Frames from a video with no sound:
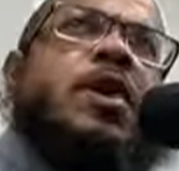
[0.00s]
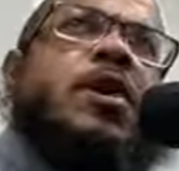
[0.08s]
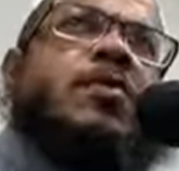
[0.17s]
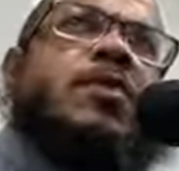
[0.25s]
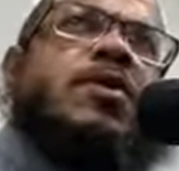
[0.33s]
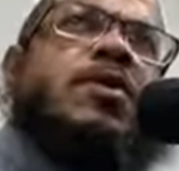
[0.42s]

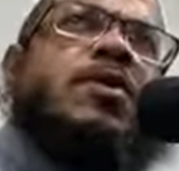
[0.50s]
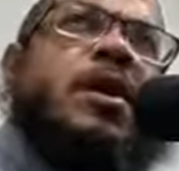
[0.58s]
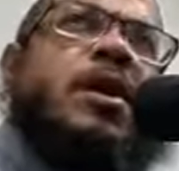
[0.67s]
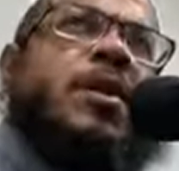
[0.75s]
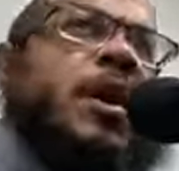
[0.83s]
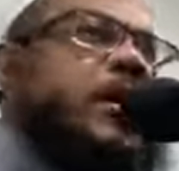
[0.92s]
he missed
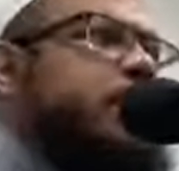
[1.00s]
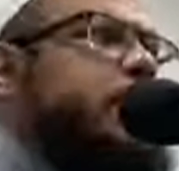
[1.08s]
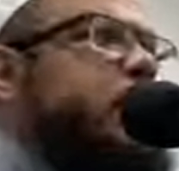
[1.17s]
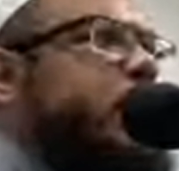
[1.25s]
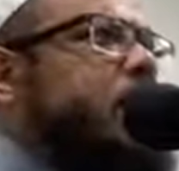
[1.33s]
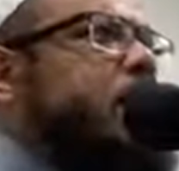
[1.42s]
uh, I
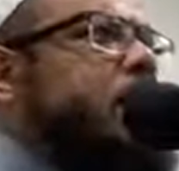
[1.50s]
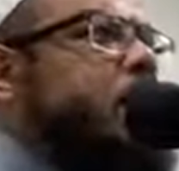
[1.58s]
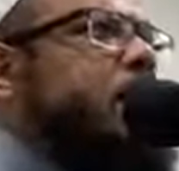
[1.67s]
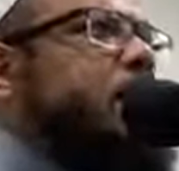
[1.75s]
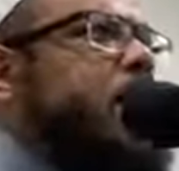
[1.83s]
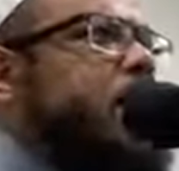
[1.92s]
even believe he
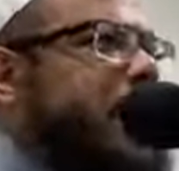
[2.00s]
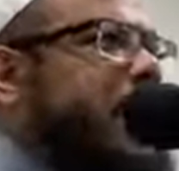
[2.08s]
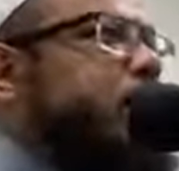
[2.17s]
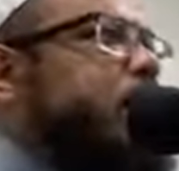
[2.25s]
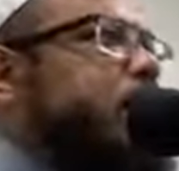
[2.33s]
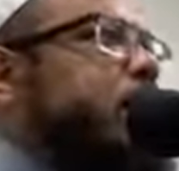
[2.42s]
missed Al
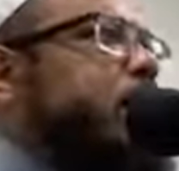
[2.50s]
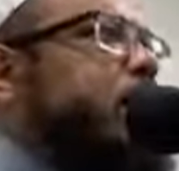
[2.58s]
Khaybar.